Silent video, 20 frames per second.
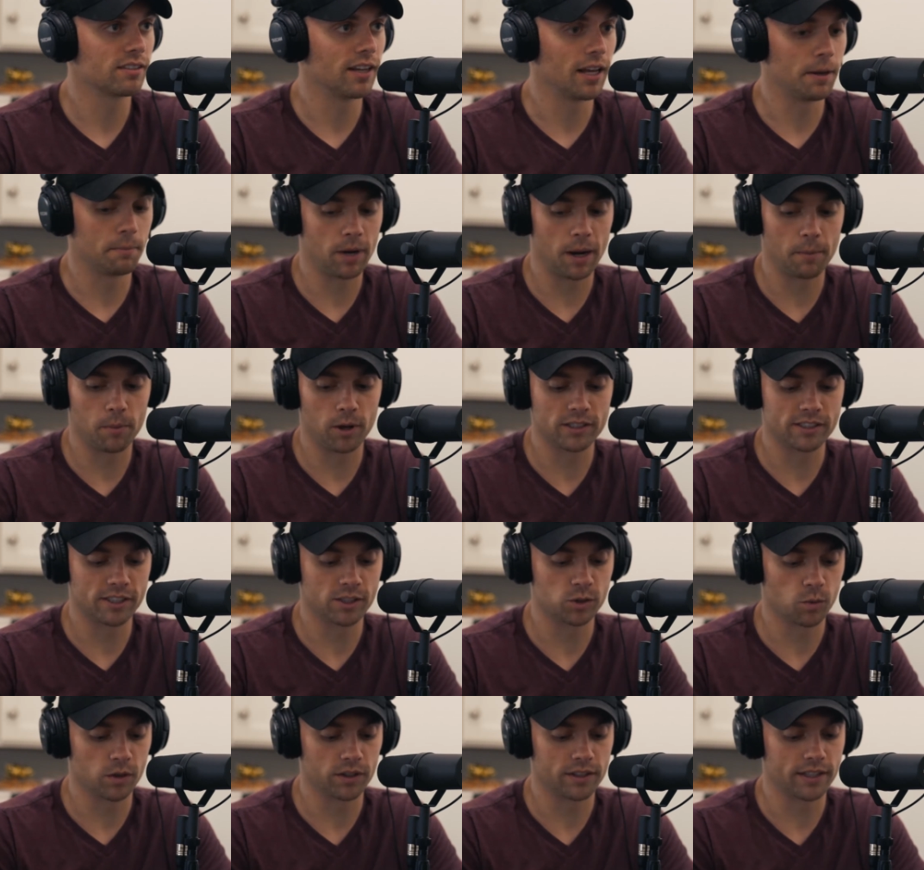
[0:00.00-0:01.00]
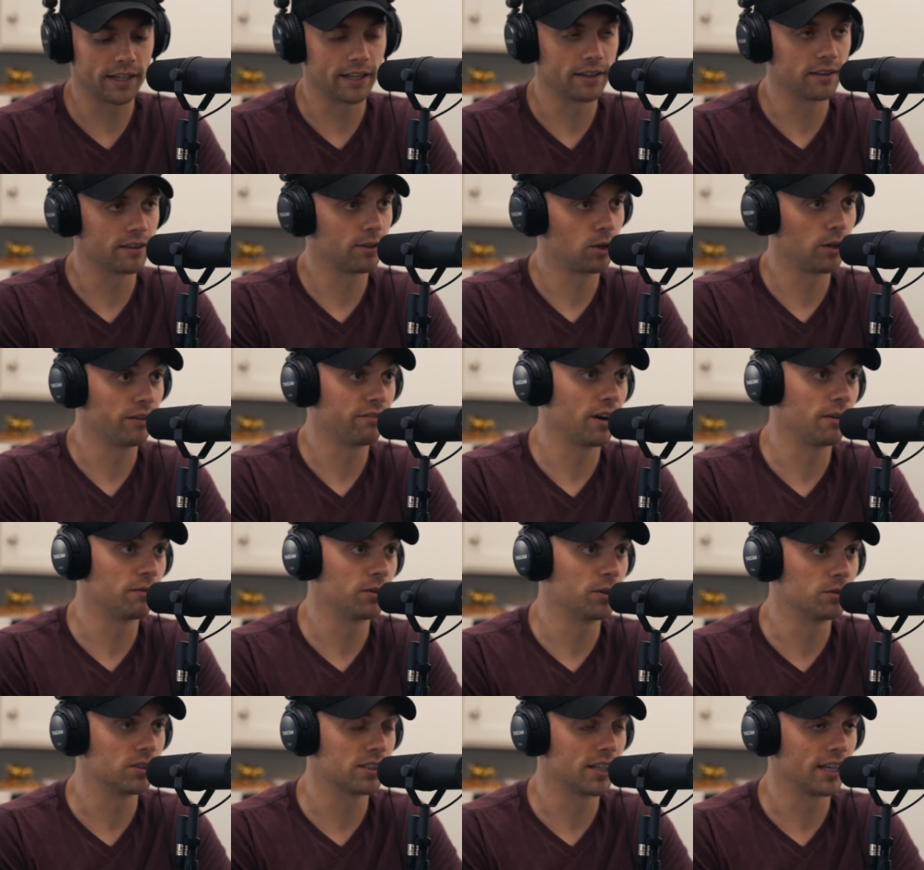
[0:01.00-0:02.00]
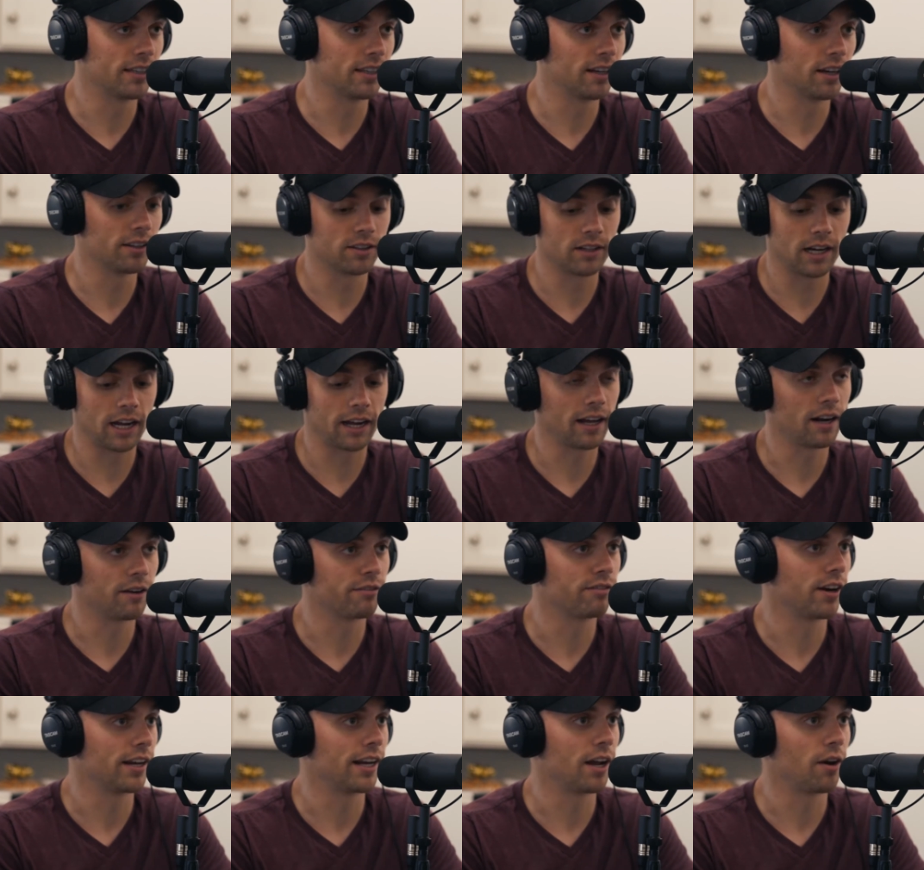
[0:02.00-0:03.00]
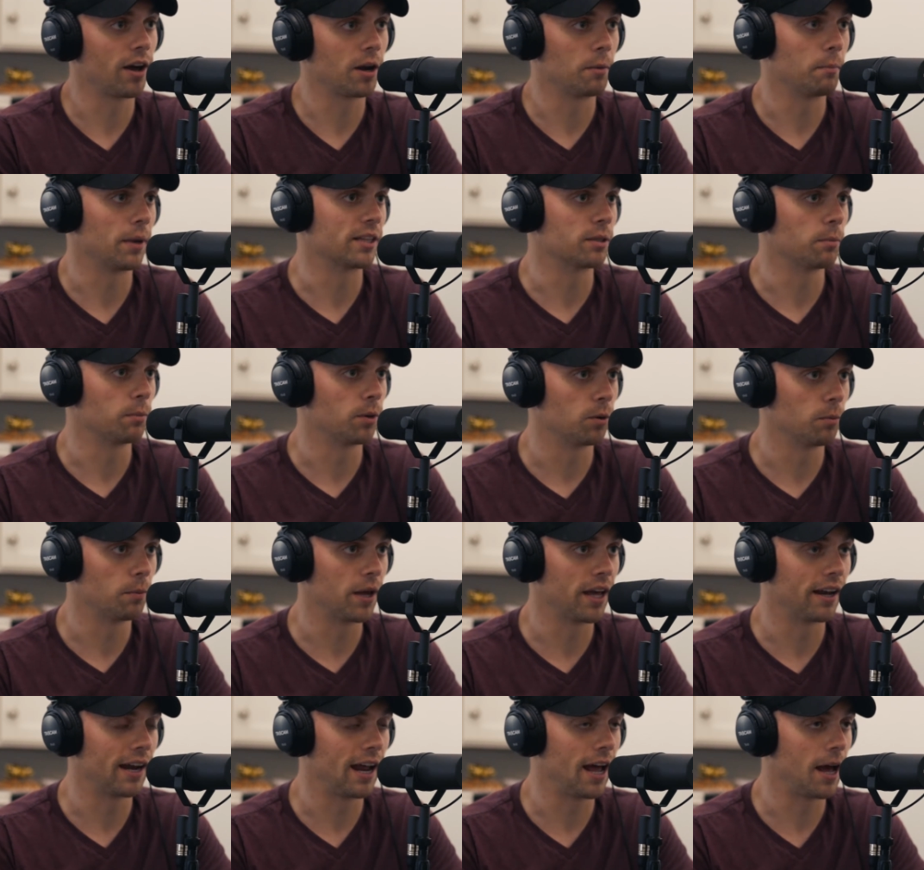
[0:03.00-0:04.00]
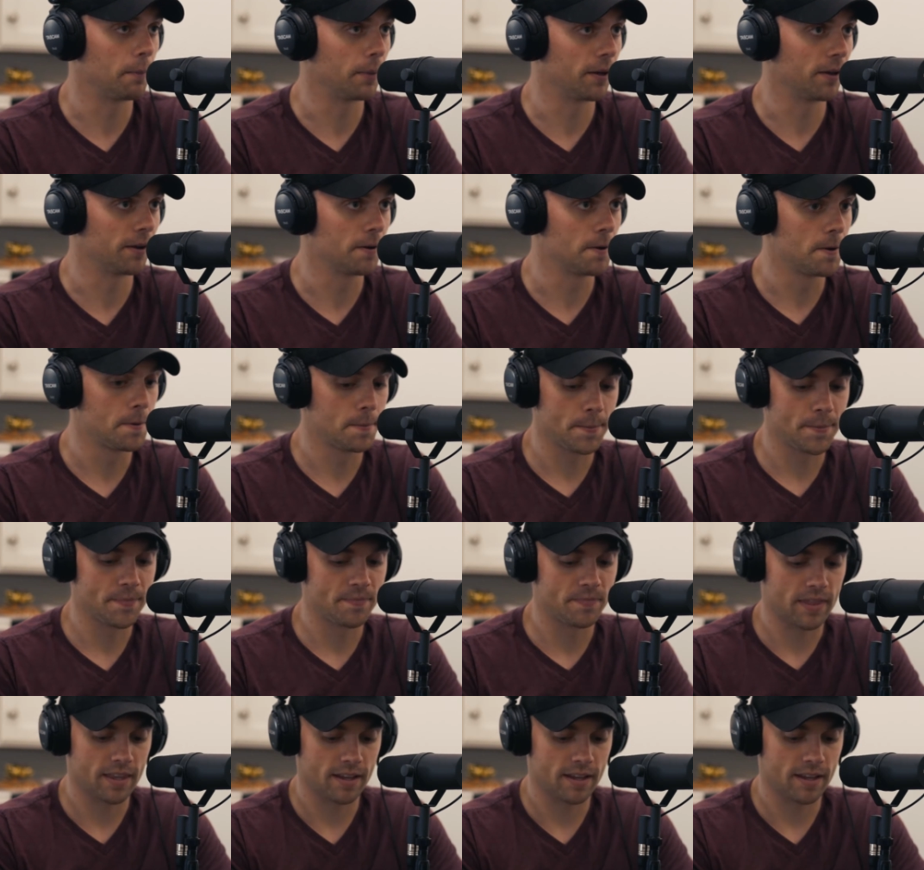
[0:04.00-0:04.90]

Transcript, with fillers: Mm-hmm. And my boss says one thing, and 35 dudes say the other, and I got to find out how to make the middleman happy. Yep.